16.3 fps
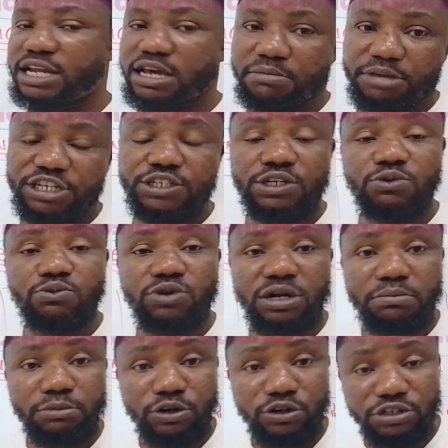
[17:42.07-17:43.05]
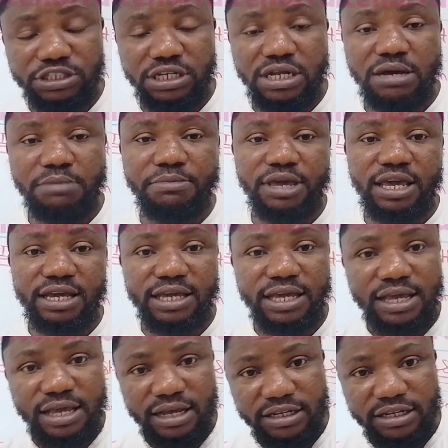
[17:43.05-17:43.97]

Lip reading: I mentioned the word monosyllabic,